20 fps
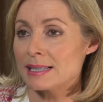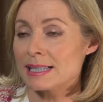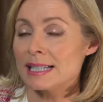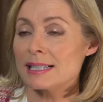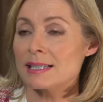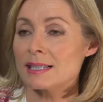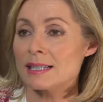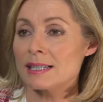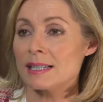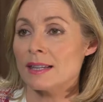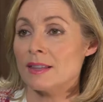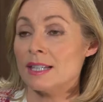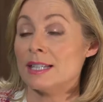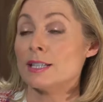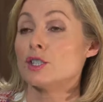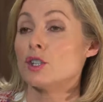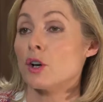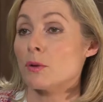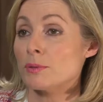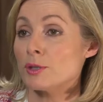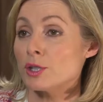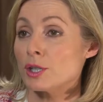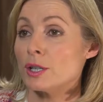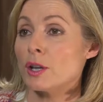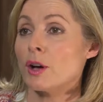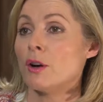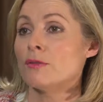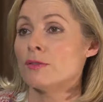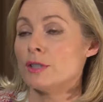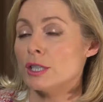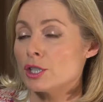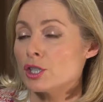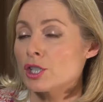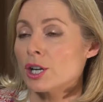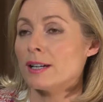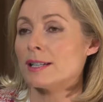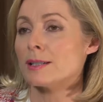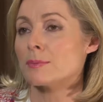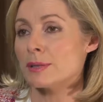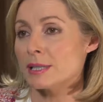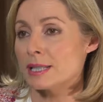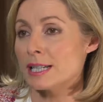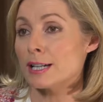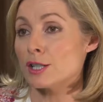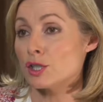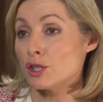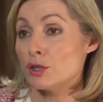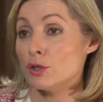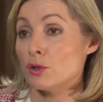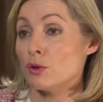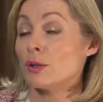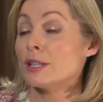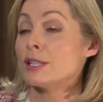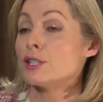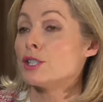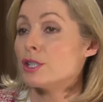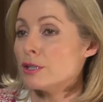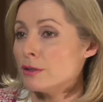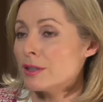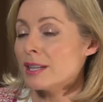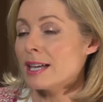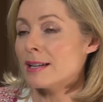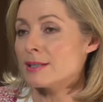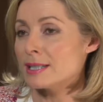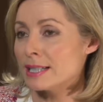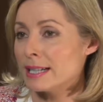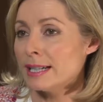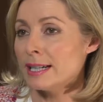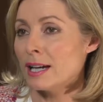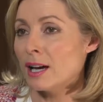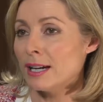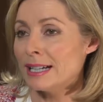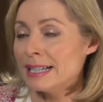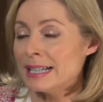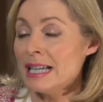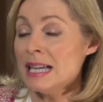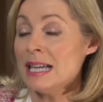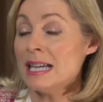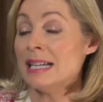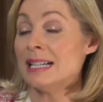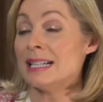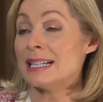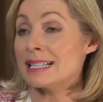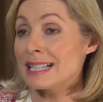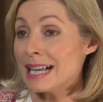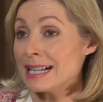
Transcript: since the adoption of the Child Protection Law in 2009, it's